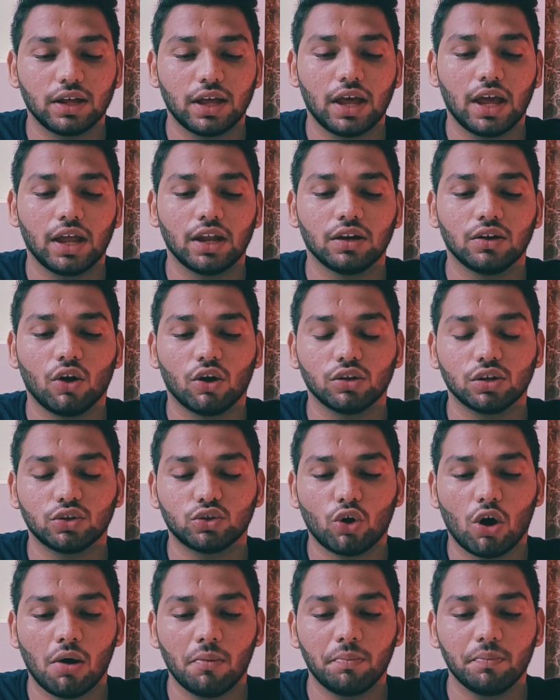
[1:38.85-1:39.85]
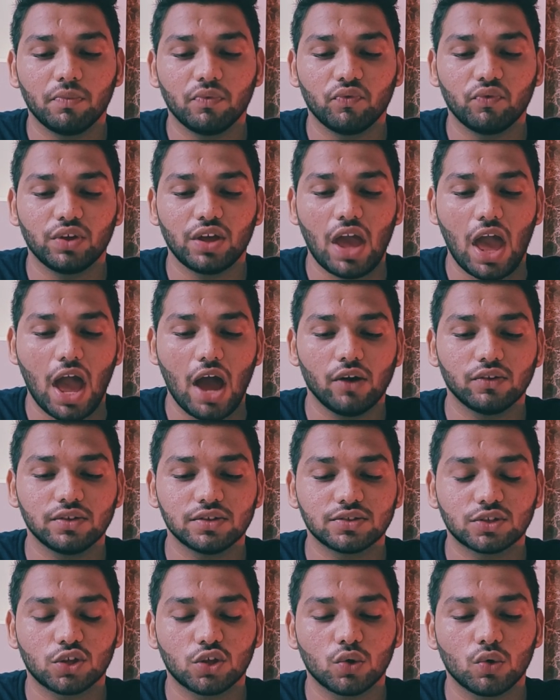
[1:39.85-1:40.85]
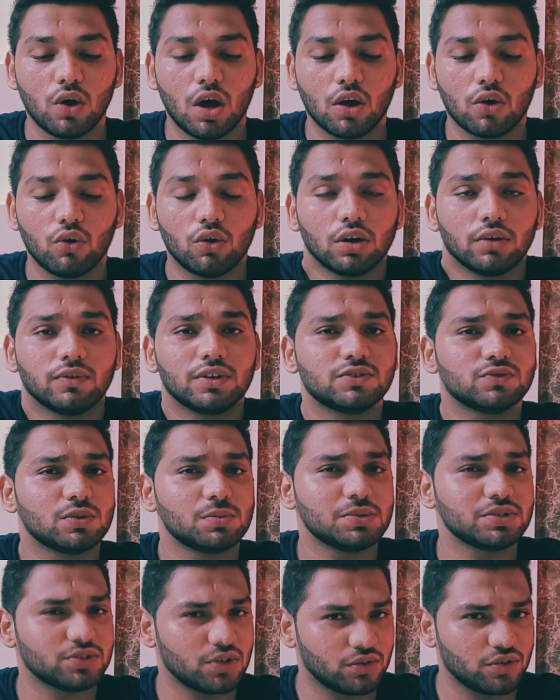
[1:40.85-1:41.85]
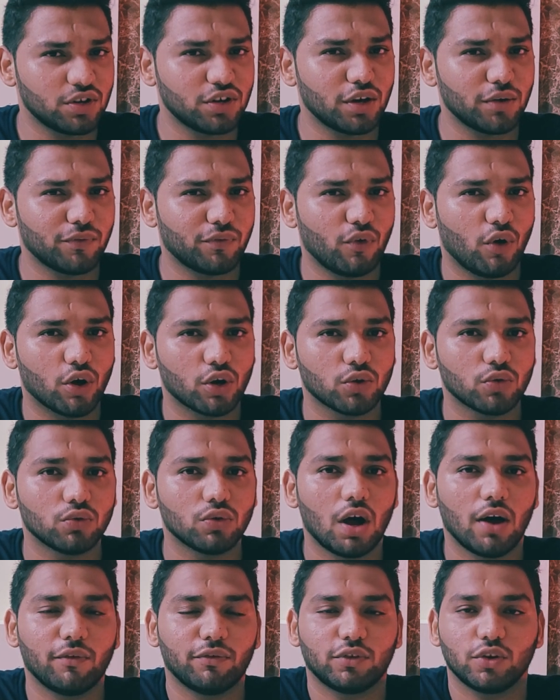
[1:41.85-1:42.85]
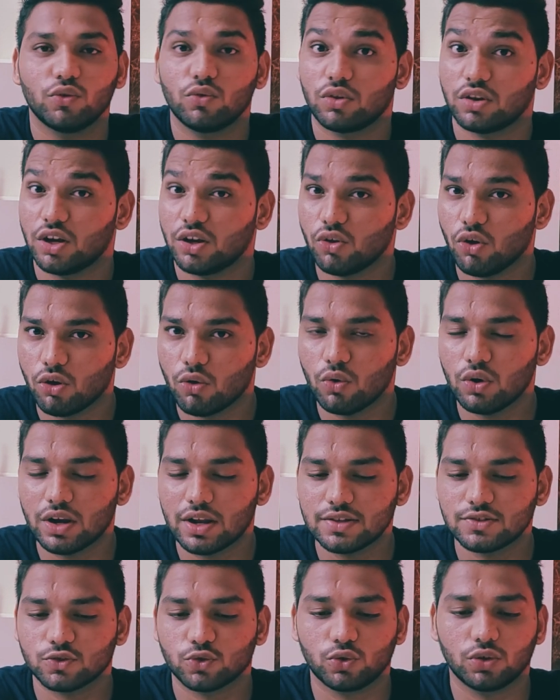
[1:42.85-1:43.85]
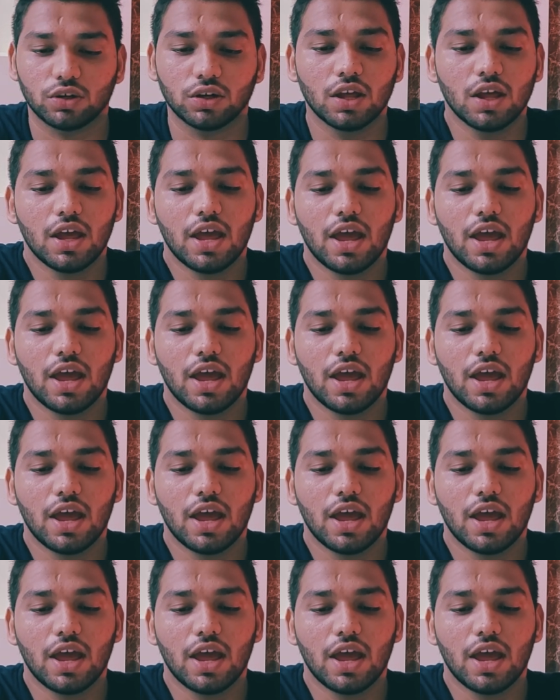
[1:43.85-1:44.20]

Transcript: and on the top we have this QR code which will be generated for you after you create your own restaurant,